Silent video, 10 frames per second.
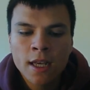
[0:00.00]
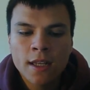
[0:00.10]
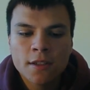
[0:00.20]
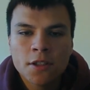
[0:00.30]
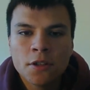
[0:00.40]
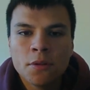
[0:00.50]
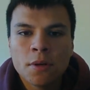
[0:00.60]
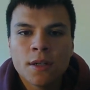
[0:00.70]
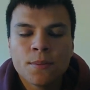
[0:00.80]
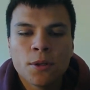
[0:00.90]

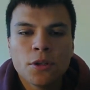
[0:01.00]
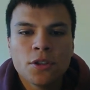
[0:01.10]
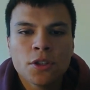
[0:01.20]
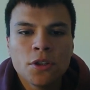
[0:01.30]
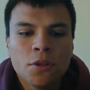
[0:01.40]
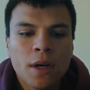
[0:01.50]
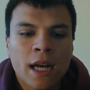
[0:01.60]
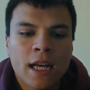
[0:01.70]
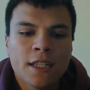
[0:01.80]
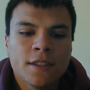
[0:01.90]
Into Portugal
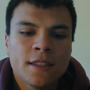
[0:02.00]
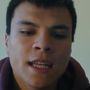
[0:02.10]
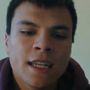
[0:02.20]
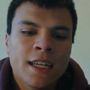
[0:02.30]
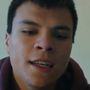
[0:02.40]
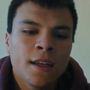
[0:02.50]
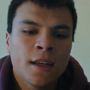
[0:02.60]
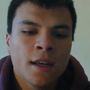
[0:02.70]
and Nani.